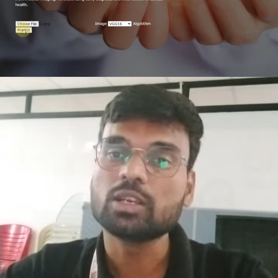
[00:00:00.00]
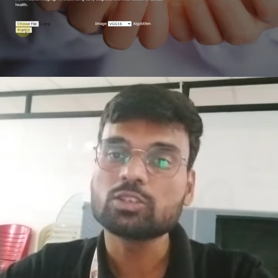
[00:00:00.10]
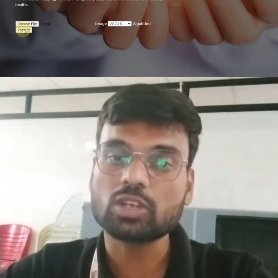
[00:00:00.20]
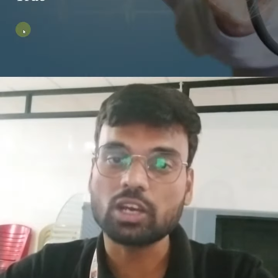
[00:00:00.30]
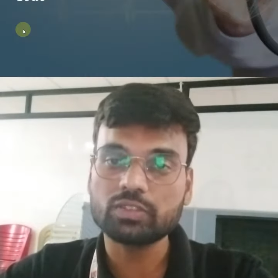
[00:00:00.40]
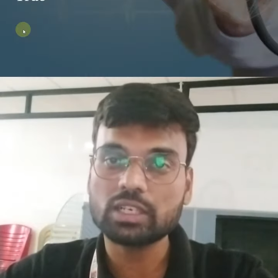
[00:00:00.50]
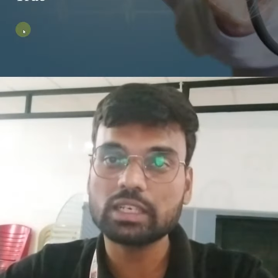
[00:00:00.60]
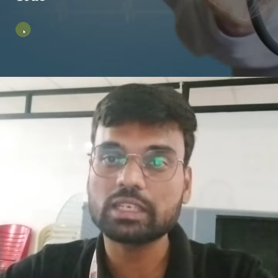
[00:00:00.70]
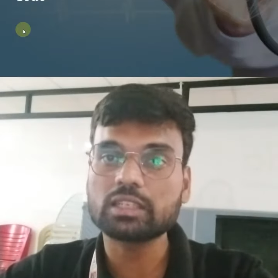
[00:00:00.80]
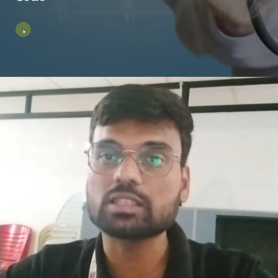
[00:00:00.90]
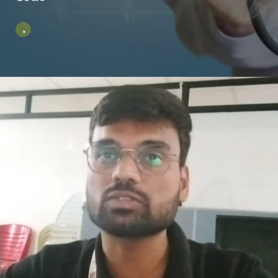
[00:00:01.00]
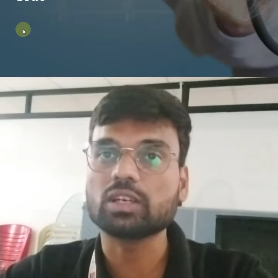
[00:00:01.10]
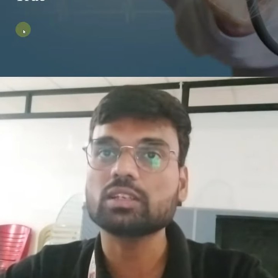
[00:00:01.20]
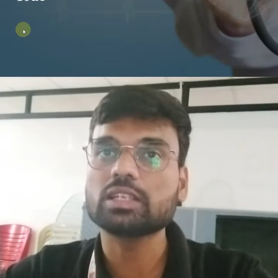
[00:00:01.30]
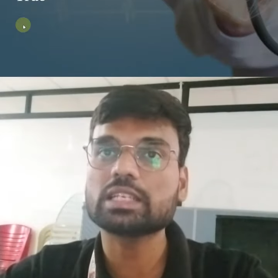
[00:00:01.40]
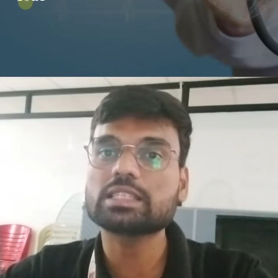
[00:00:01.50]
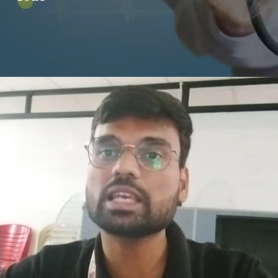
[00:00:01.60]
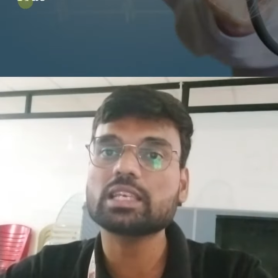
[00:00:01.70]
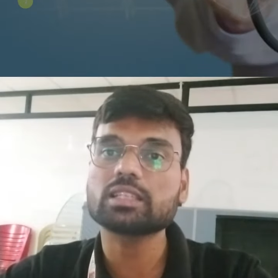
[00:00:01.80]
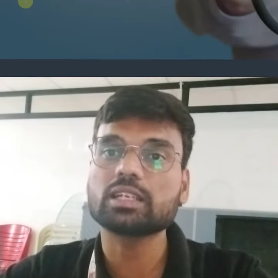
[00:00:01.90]
So after clicking this one, it is
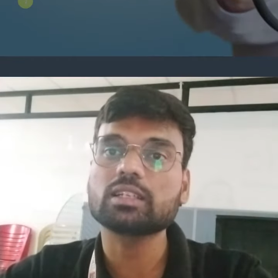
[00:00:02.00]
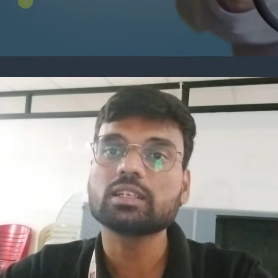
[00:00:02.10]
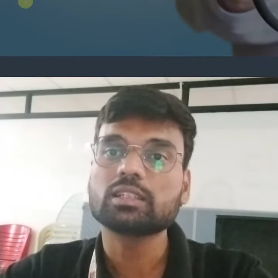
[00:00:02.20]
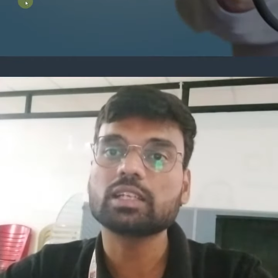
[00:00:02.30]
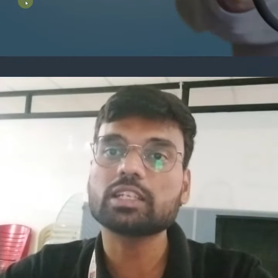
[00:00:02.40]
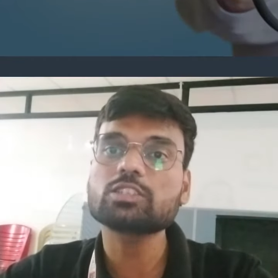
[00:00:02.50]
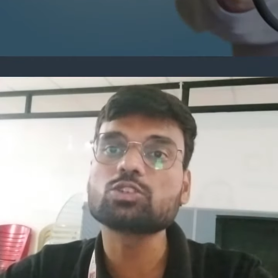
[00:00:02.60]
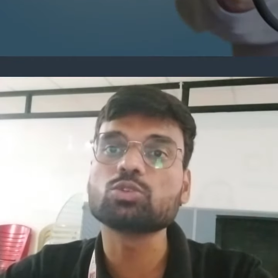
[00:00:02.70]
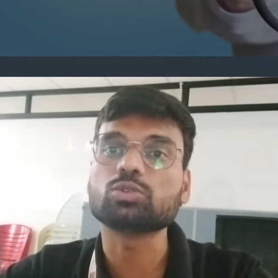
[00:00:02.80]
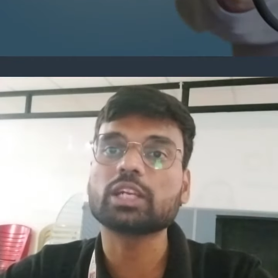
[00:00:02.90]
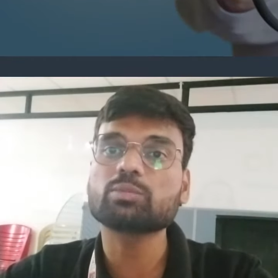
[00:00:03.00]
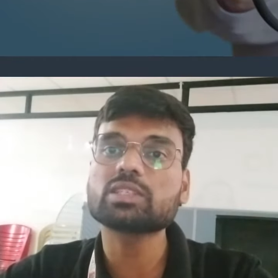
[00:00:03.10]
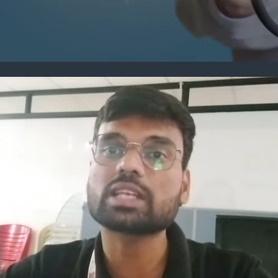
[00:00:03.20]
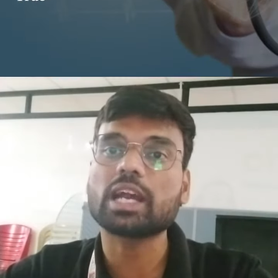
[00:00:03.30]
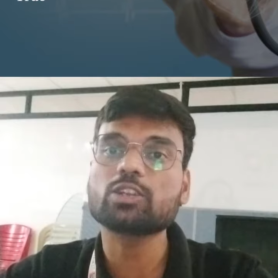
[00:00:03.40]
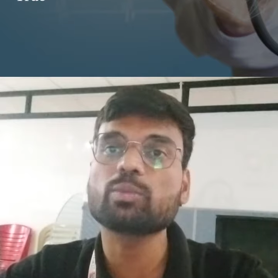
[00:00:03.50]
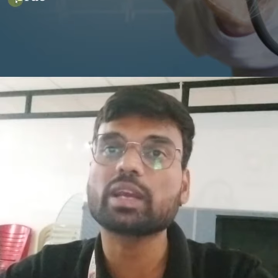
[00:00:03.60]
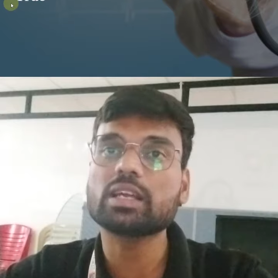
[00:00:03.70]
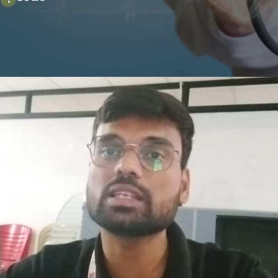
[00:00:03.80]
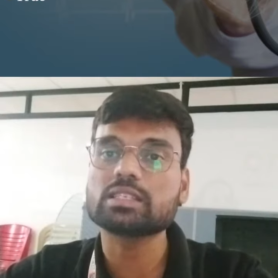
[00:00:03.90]
saying that that is true. That means
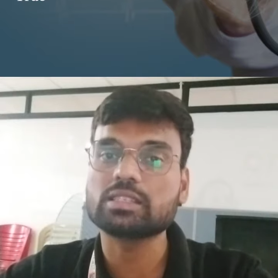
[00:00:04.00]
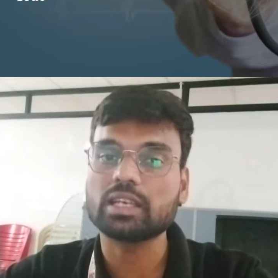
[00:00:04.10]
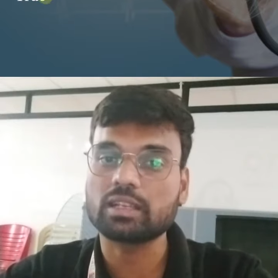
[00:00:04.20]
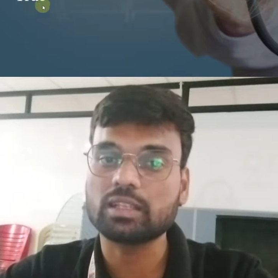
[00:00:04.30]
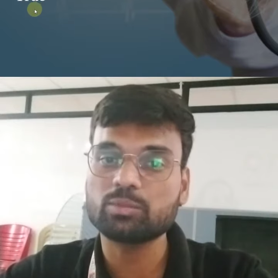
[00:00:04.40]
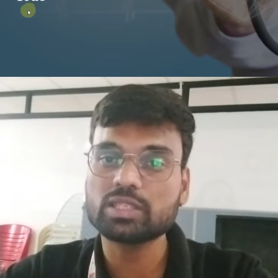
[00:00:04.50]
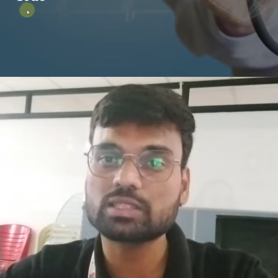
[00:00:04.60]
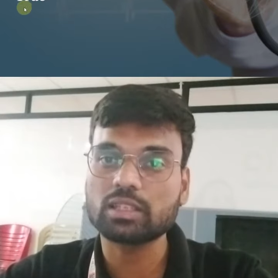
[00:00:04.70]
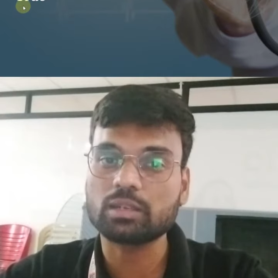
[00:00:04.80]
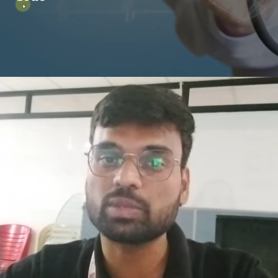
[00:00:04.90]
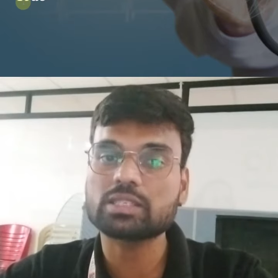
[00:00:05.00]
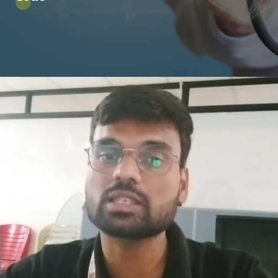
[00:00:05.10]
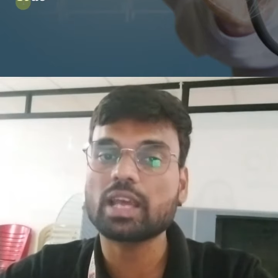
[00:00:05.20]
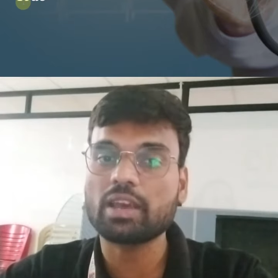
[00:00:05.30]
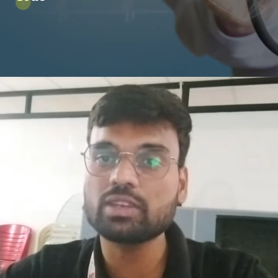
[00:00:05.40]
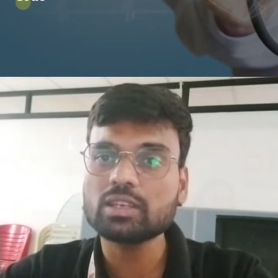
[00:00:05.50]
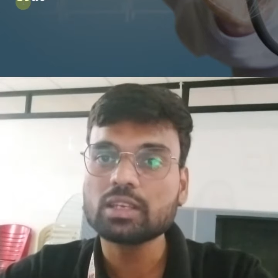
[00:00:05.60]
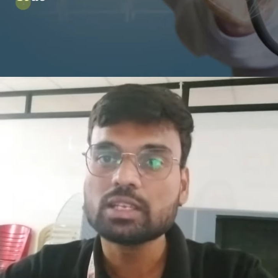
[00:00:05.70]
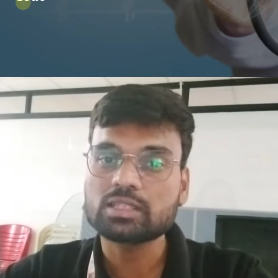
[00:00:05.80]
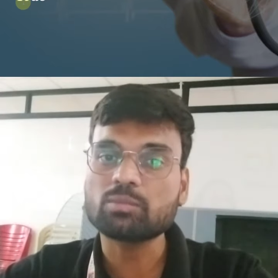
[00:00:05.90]
cardiomegaly is there. That means that person having
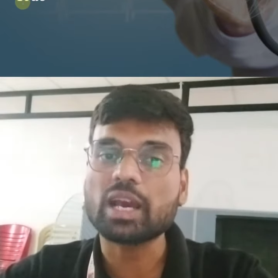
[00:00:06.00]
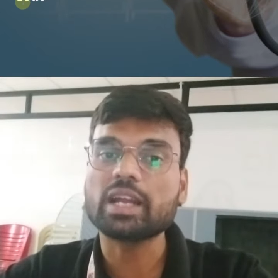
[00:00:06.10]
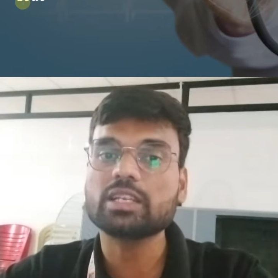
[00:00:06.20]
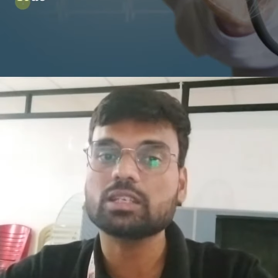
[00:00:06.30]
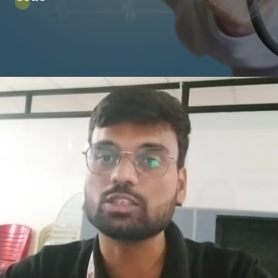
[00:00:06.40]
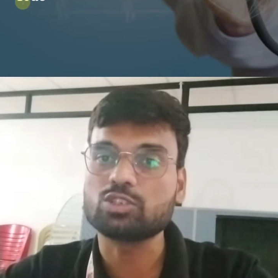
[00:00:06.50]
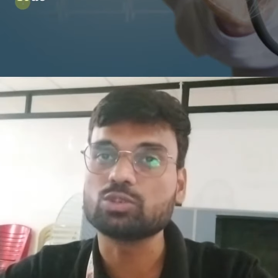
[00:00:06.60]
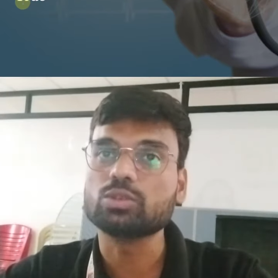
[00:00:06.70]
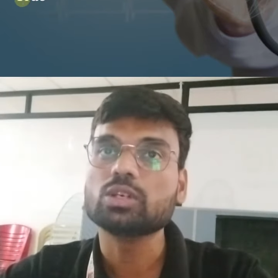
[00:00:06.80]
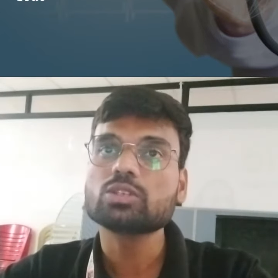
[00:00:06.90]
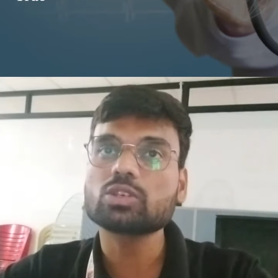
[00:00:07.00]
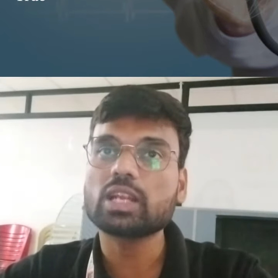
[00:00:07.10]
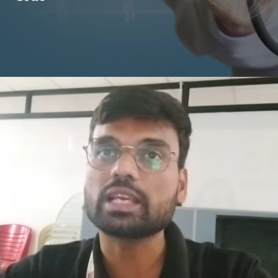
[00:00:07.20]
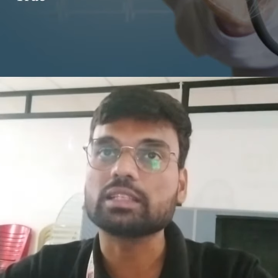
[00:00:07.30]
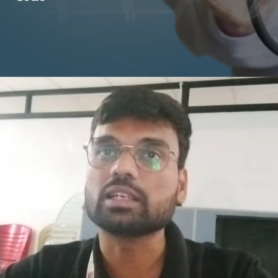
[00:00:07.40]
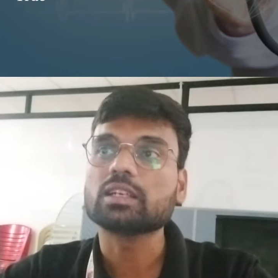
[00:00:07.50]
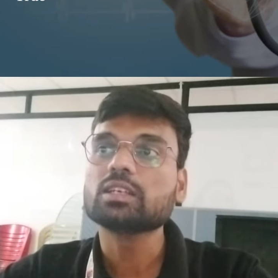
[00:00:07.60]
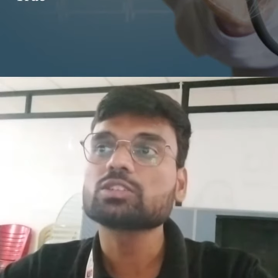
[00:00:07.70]
some cardiac issue. So like that.